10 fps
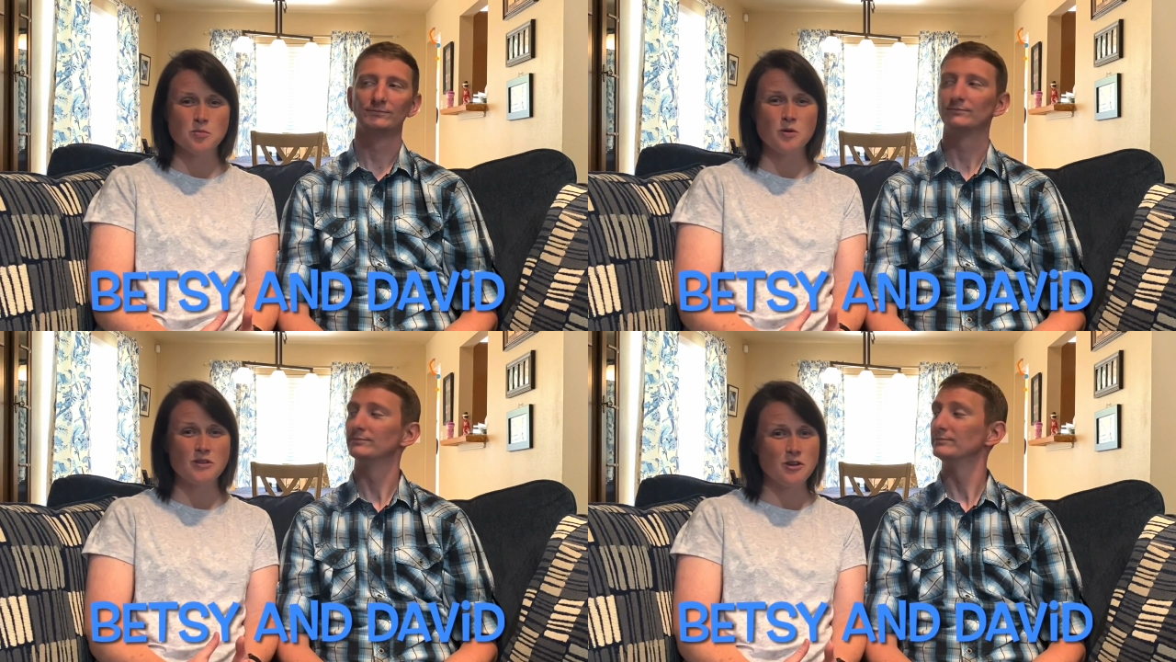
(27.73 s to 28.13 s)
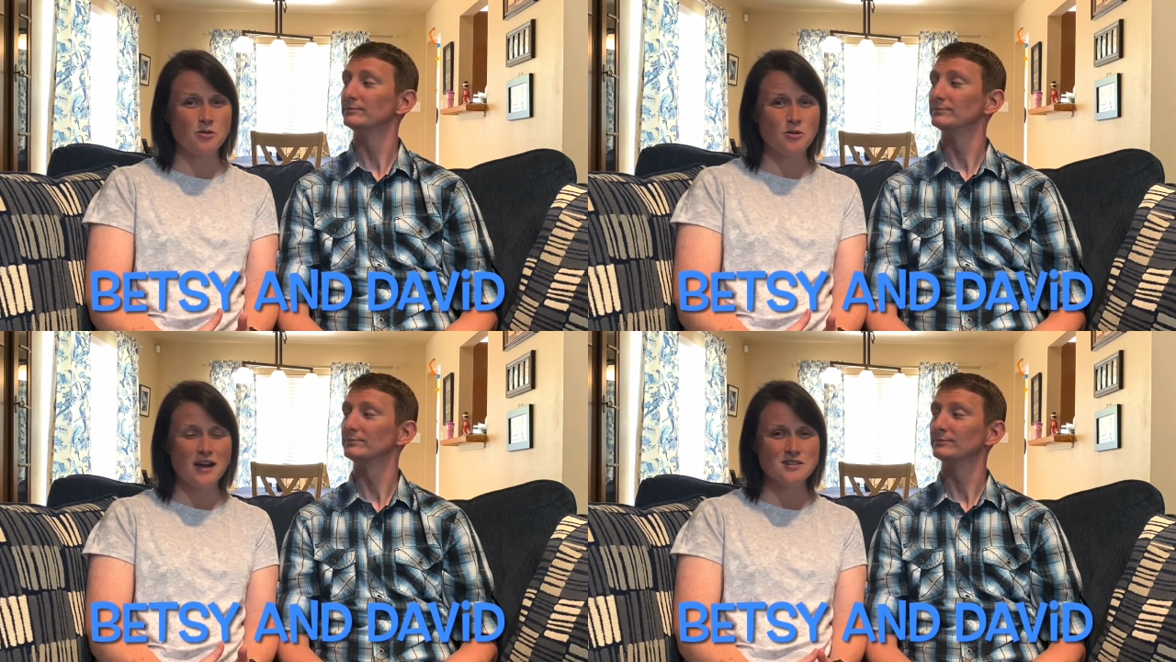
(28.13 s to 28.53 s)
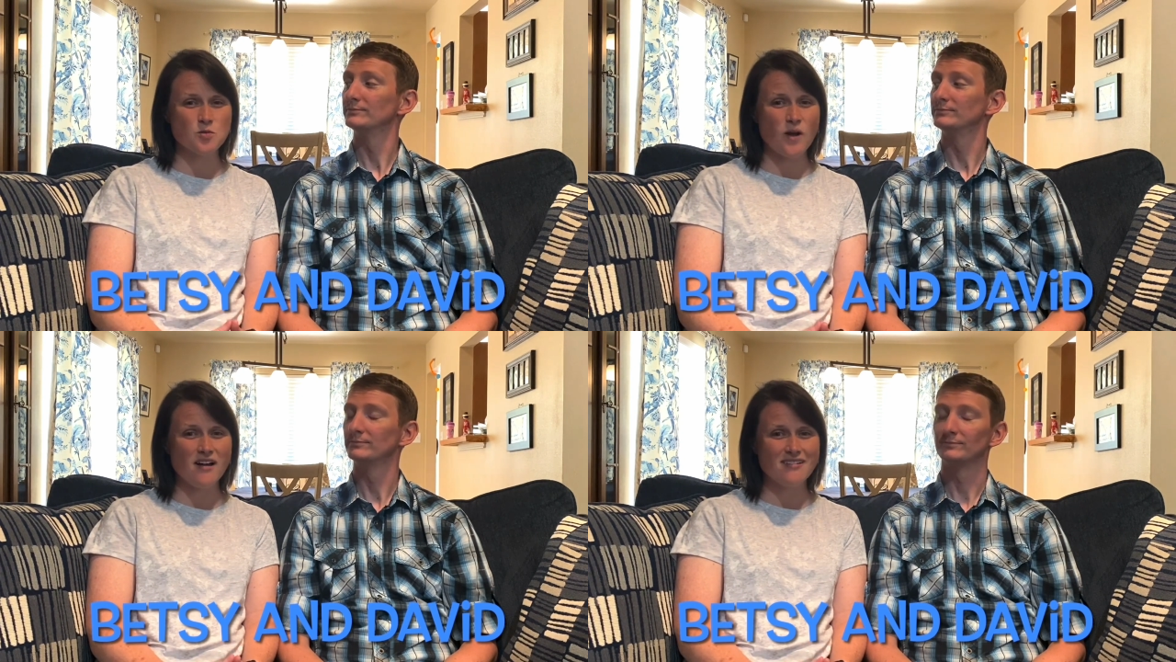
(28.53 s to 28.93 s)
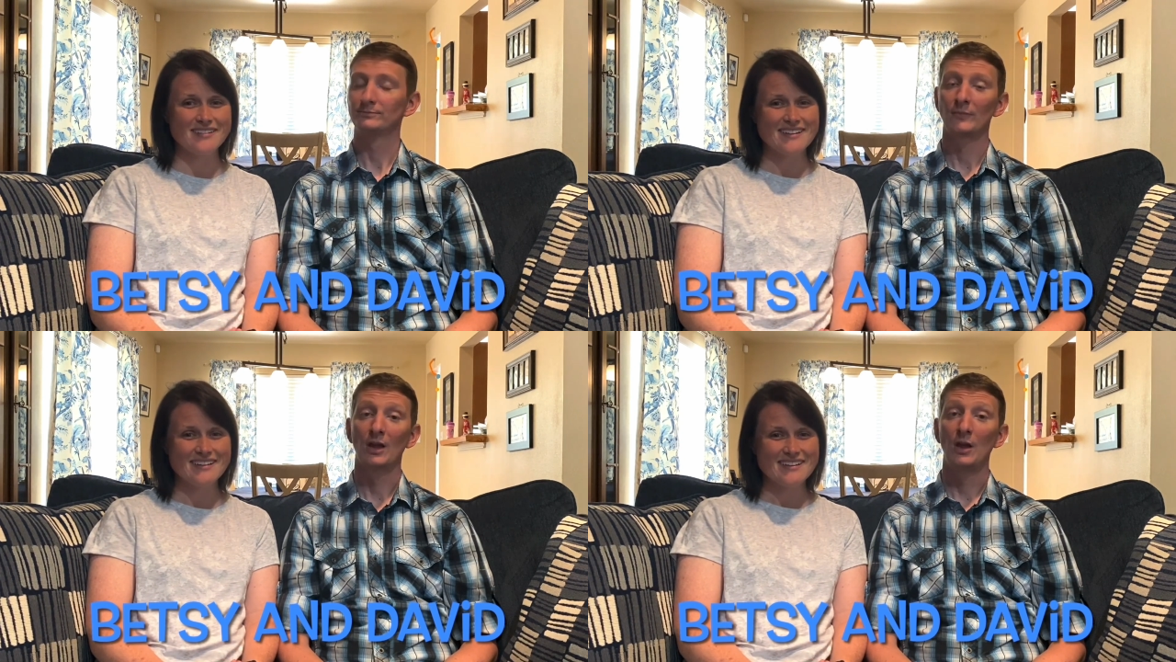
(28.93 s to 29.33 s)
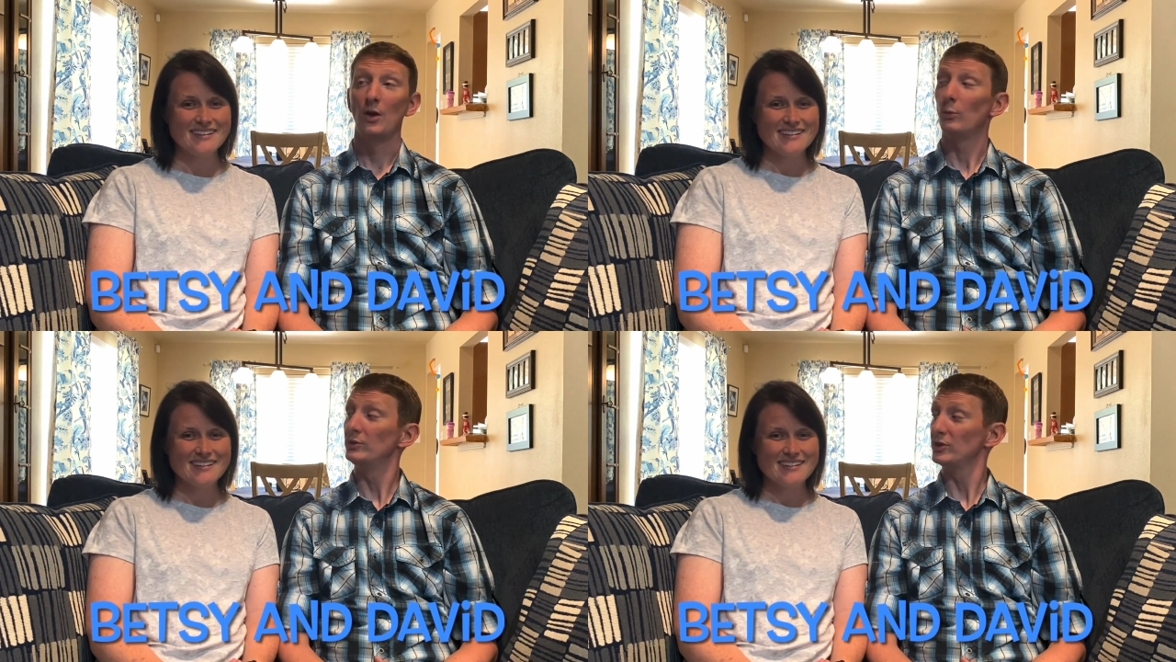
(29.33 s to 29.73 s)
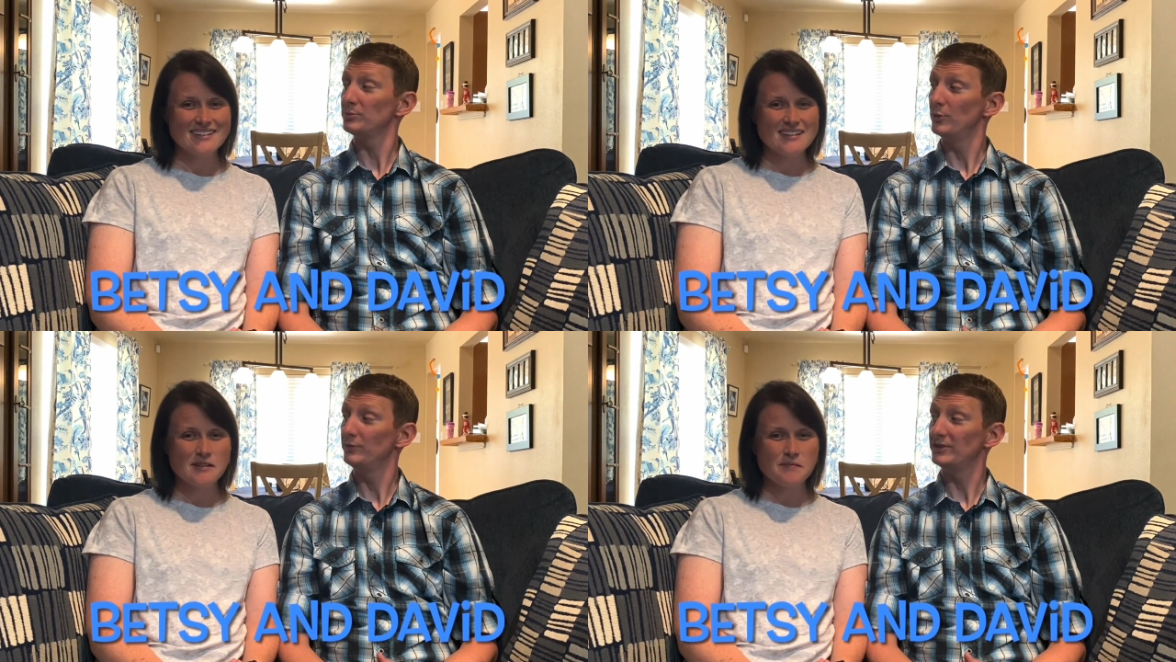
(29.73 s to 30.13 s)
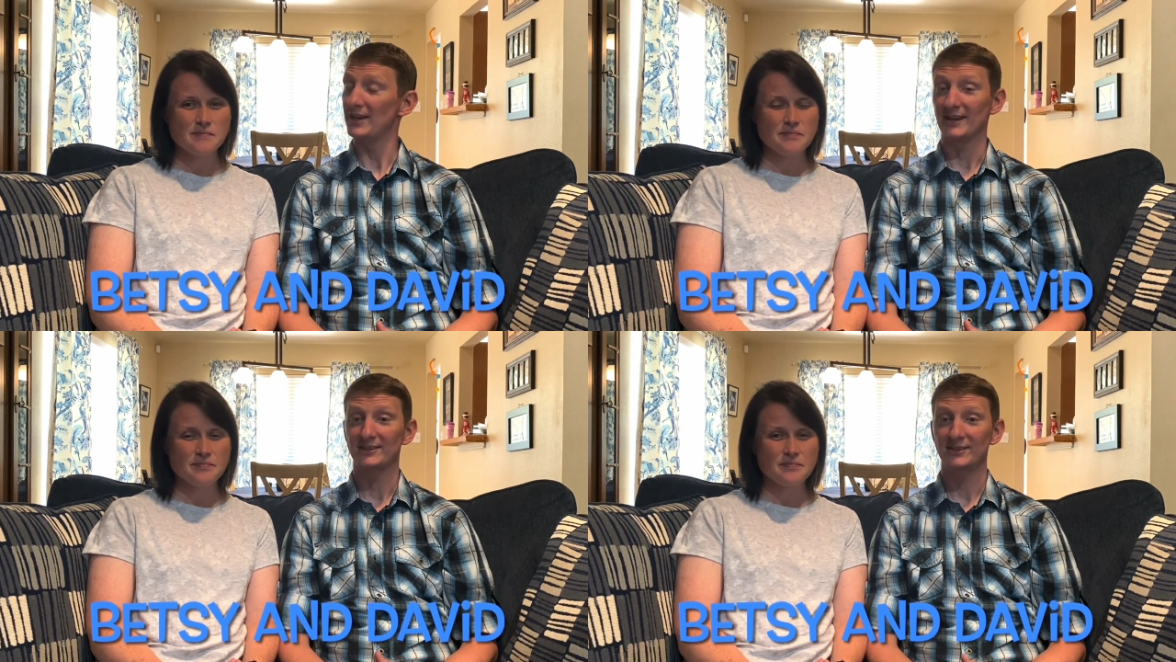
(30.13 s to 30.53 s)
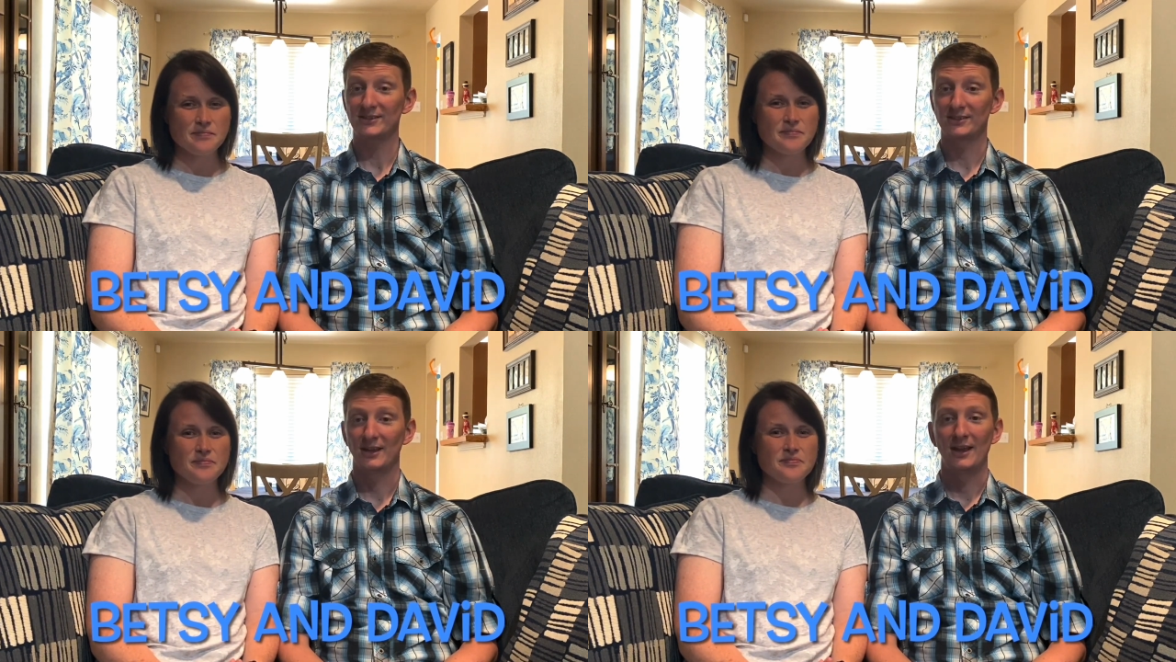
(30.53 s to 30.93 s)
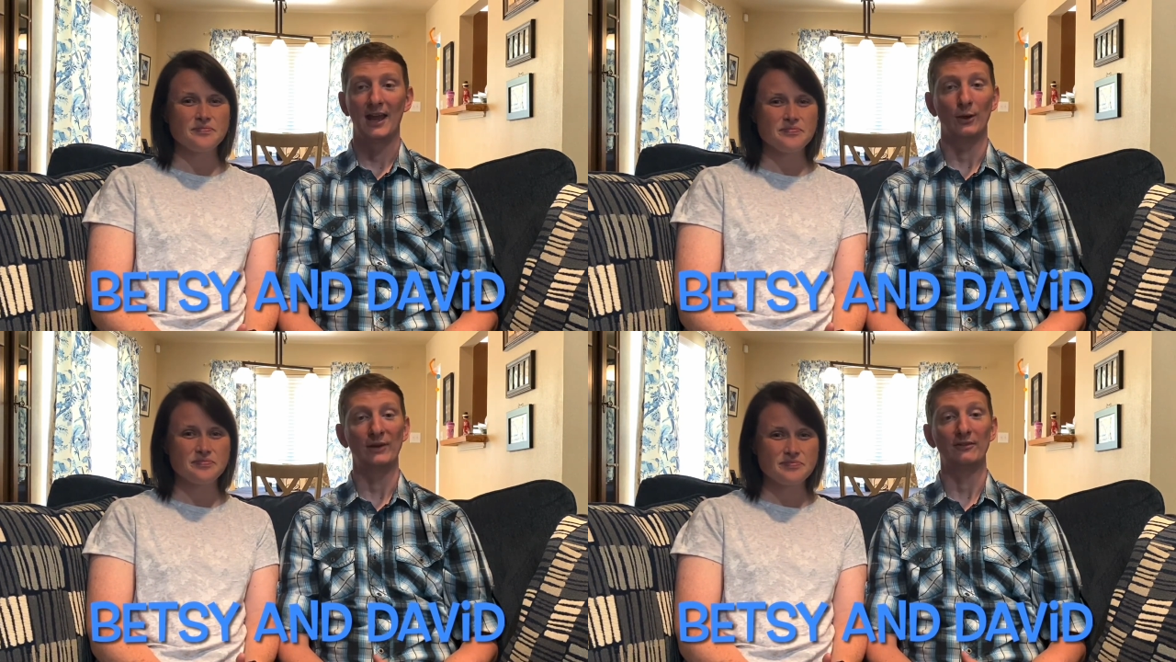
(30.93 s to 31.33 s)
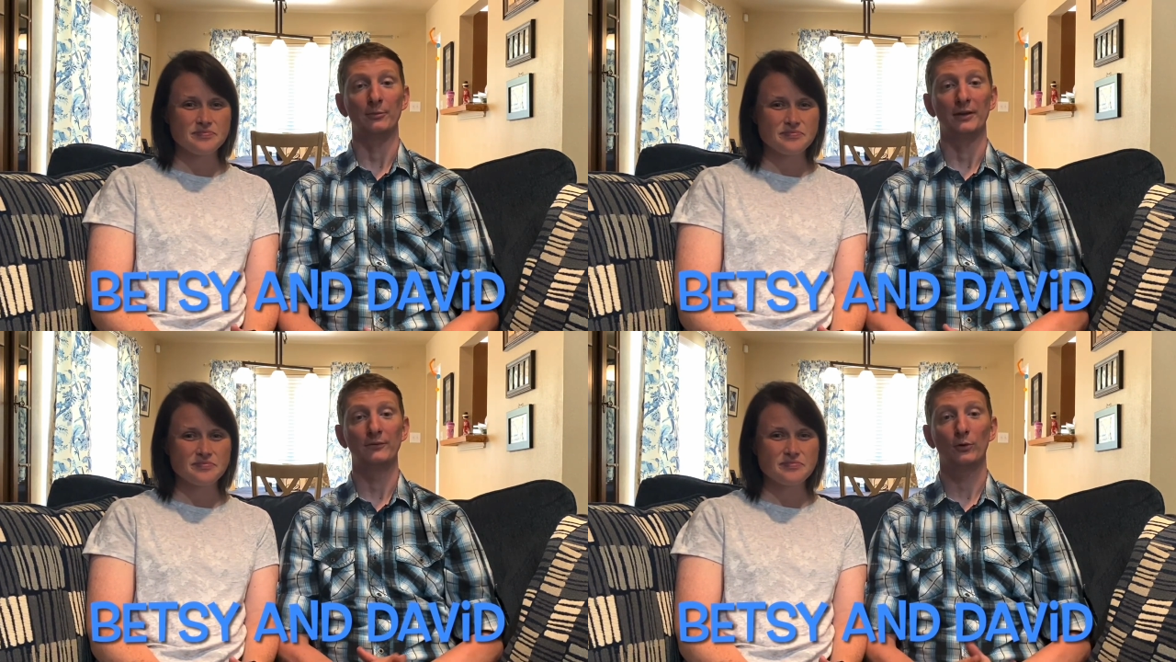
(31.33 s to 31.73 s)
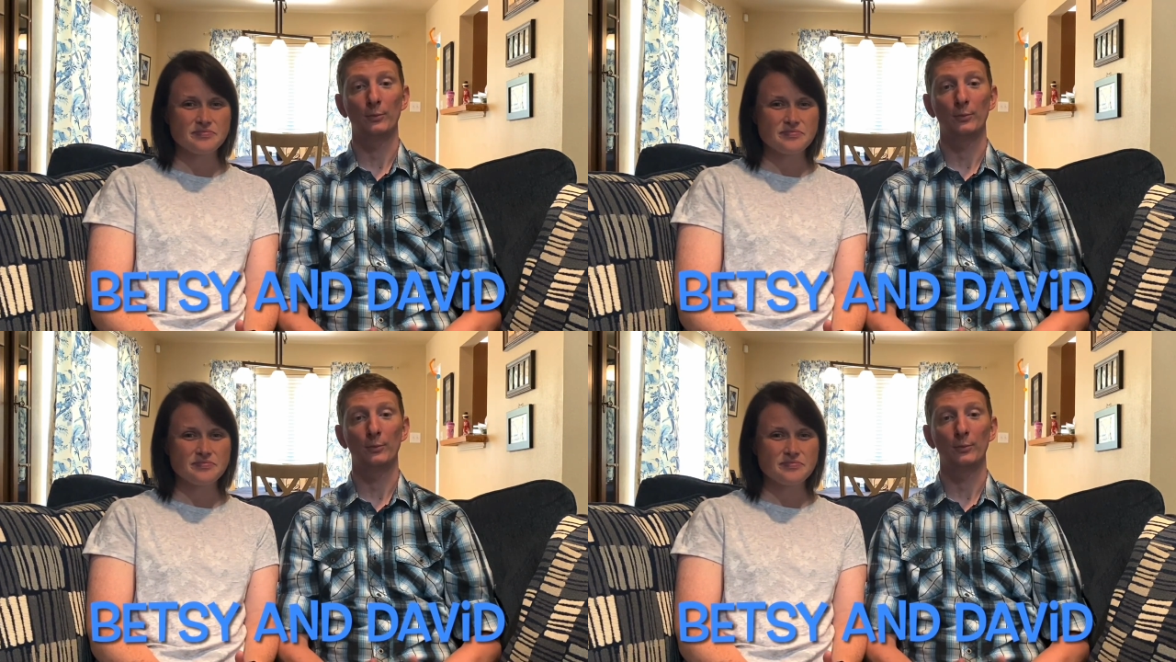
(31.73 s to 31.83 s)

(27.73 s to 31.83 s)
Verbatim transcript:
Speaker 1: with you as well.
Speaker 2: We just moved to Texas and we have a big four